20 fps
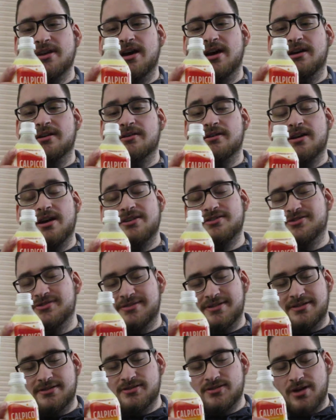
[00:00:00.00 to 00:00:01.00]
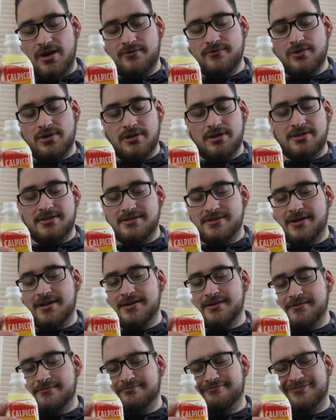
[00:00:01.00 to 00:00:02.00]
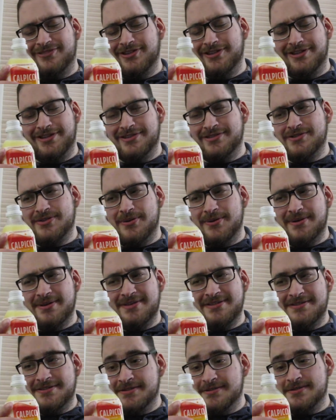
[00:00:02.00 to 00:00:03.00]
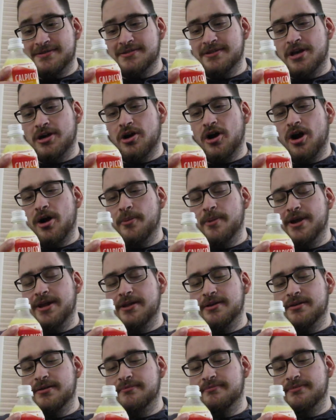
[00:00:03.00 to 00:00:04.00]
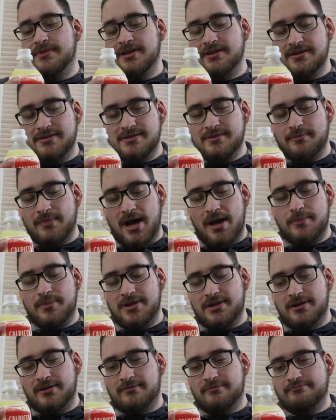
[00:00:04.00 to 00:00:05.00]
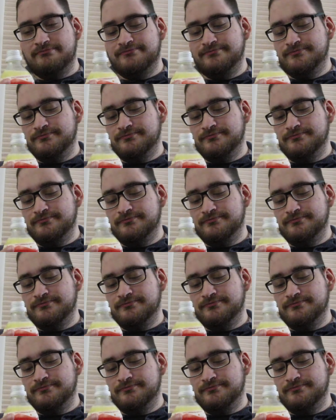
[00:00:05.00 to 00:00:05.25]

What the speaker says: or I should say soft drink. It's not really a soda because it's not carbonated, at least in my opinion.